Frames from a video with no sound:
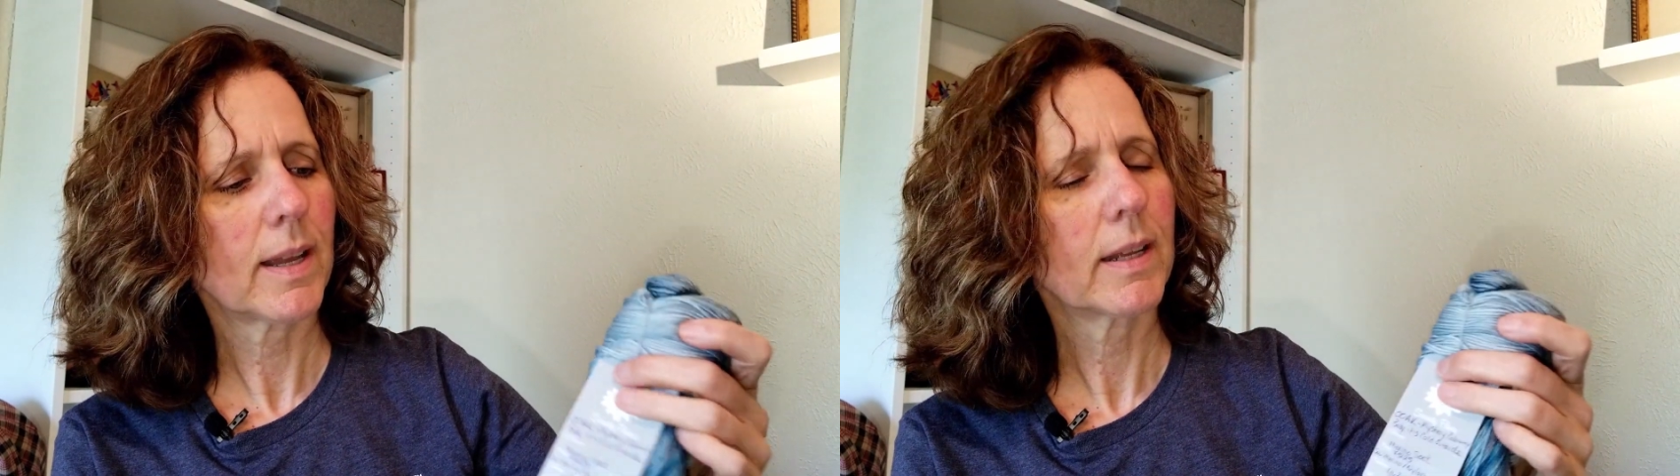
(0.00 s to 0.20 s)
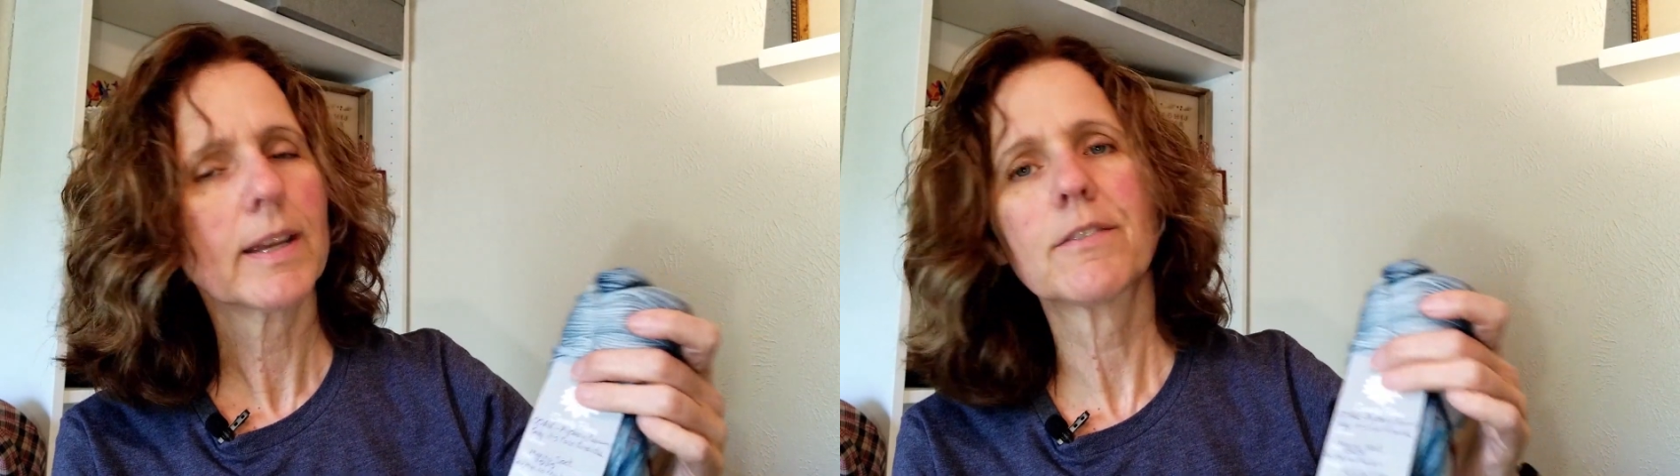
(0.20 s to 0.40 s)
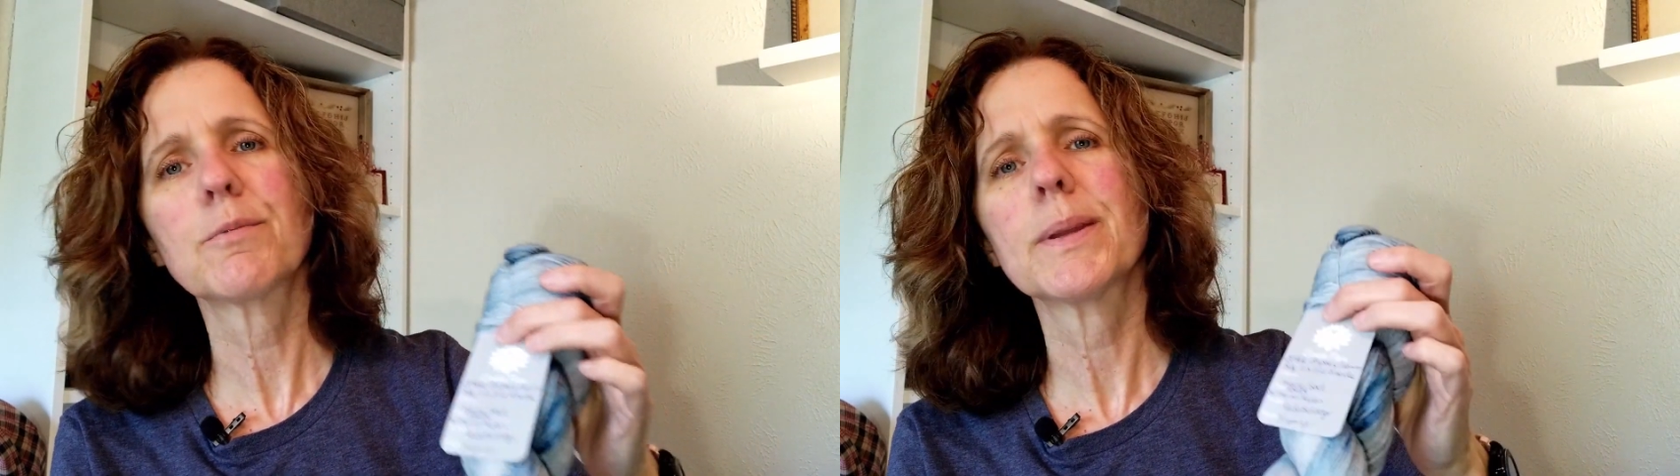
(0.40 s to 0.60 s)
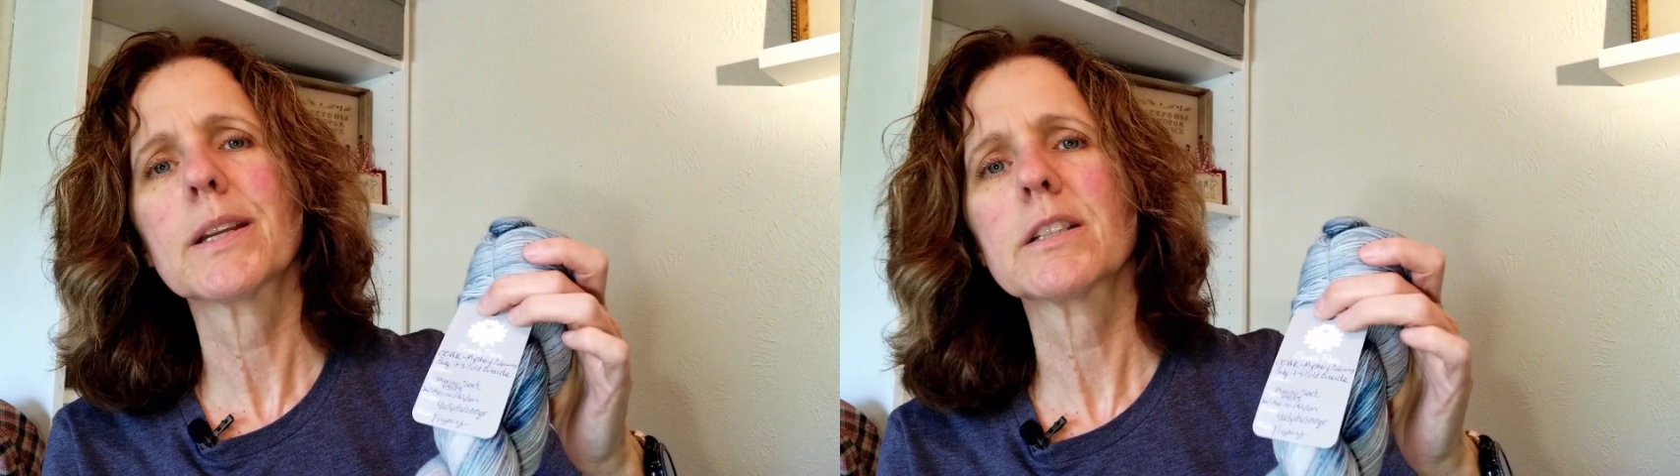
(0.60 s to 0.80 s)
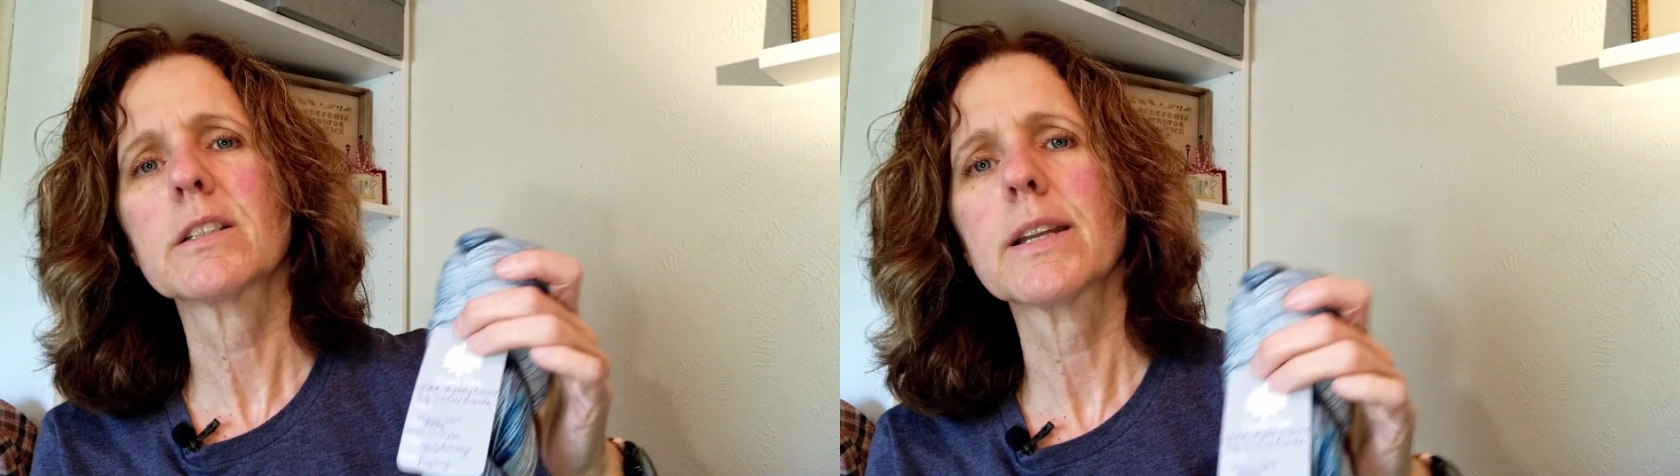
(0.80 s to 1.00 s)
a gift
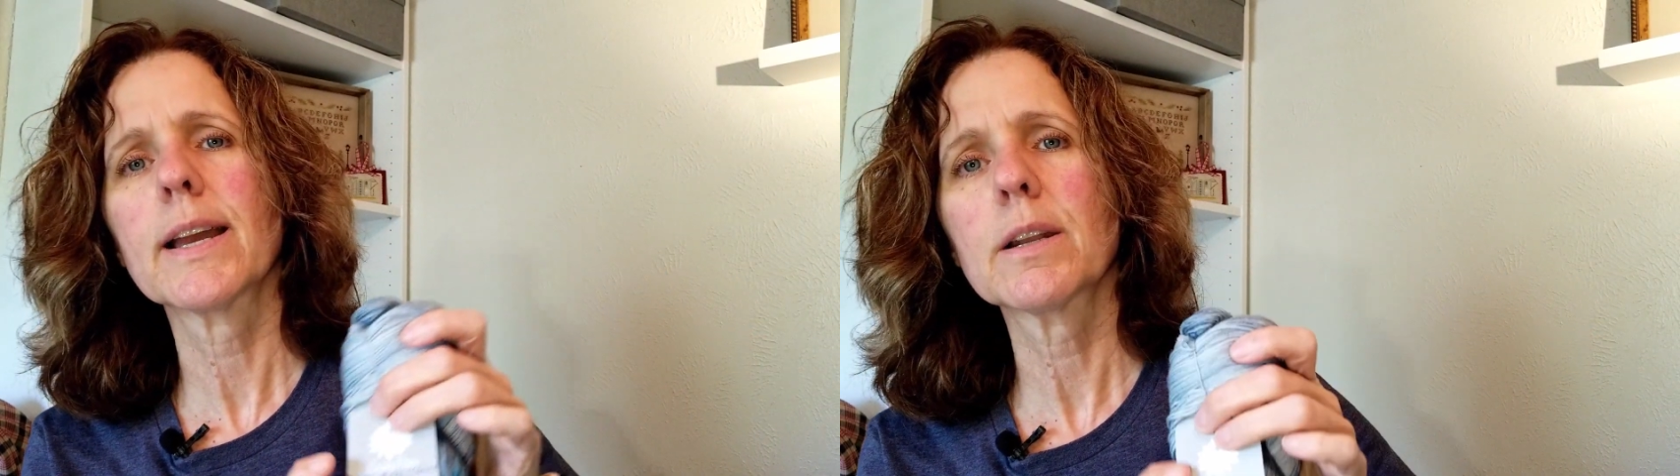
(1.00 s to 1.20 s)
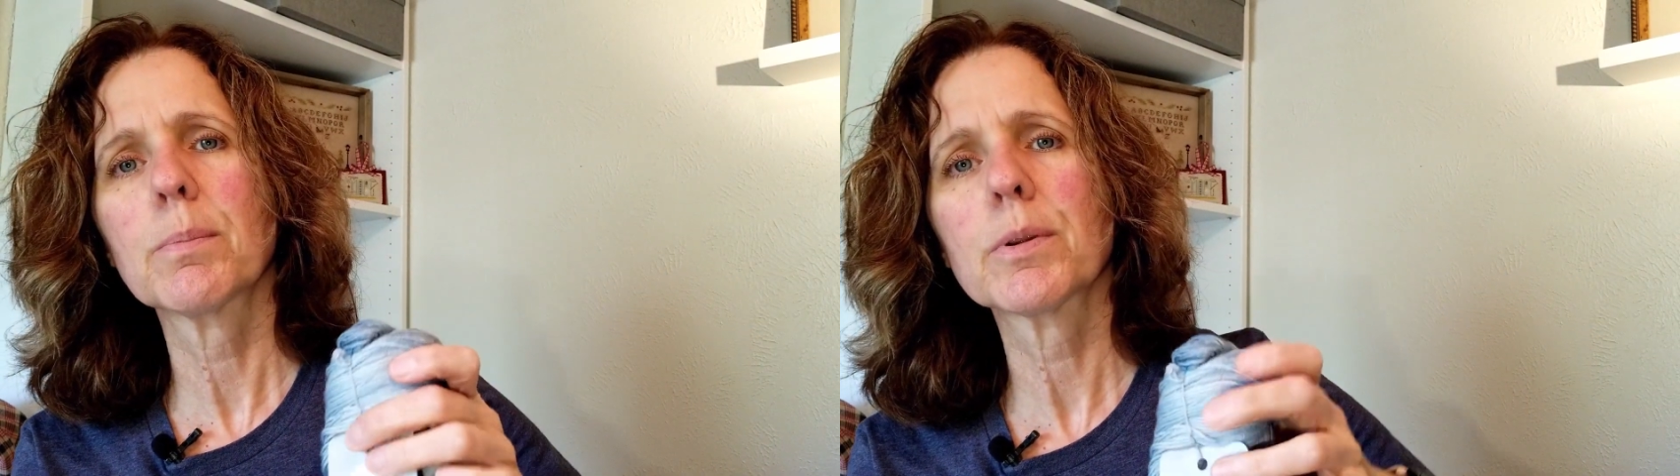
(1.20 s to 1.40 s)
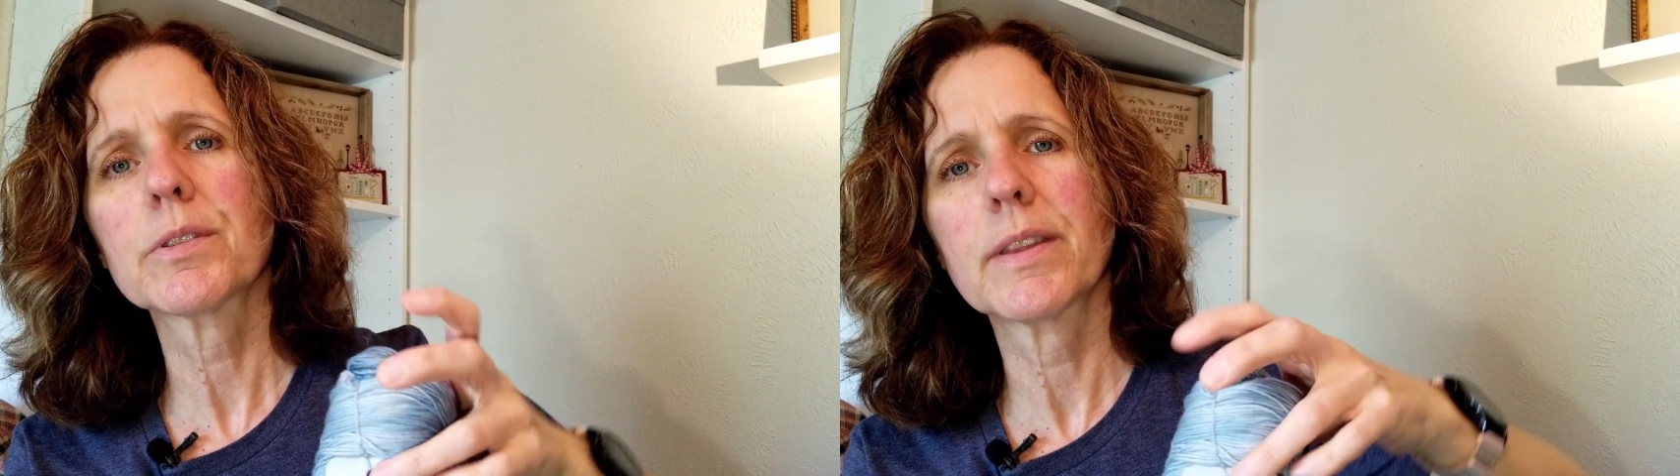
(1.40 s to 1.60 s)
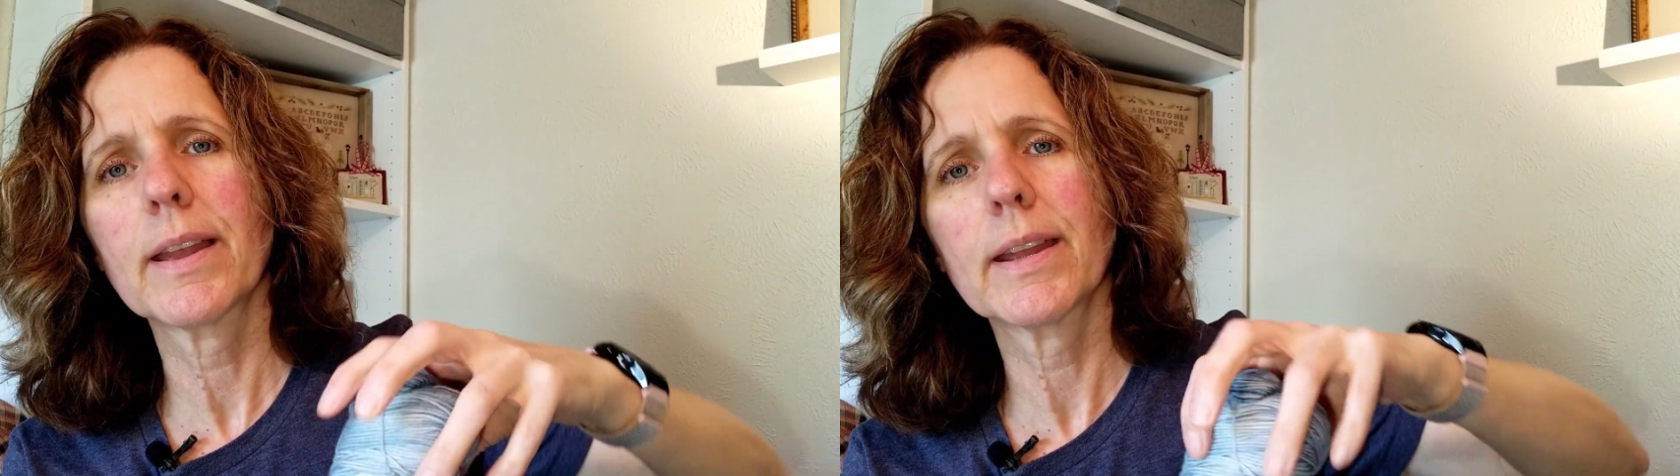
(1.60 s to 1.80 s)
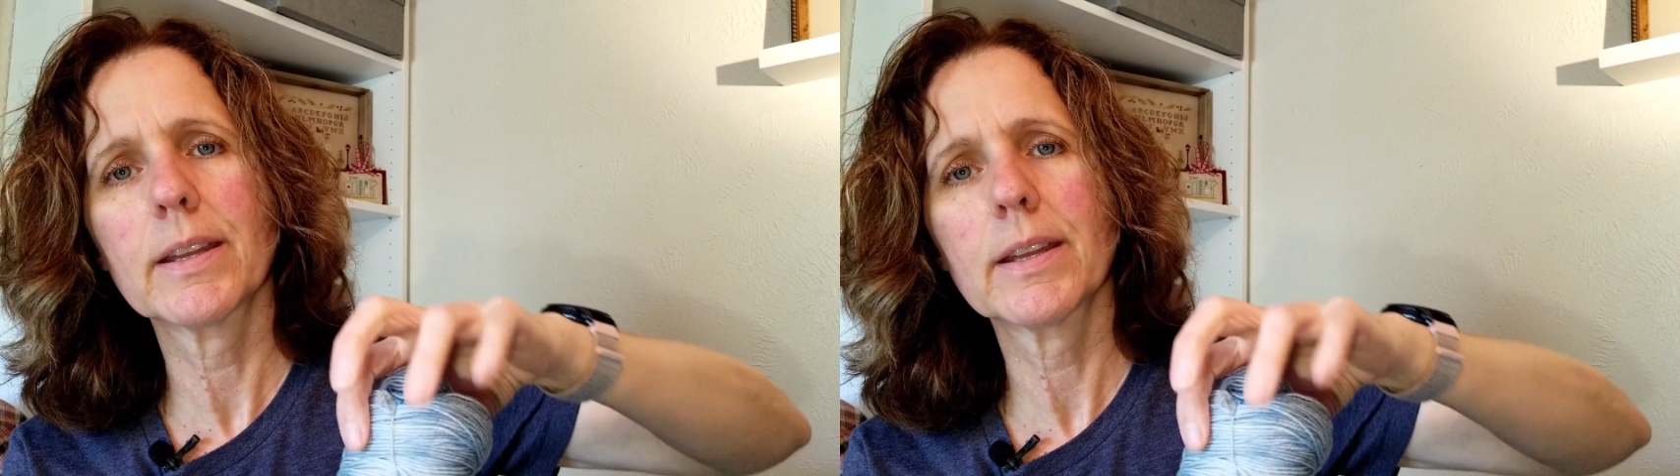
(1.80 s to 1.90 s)
because she had a birthday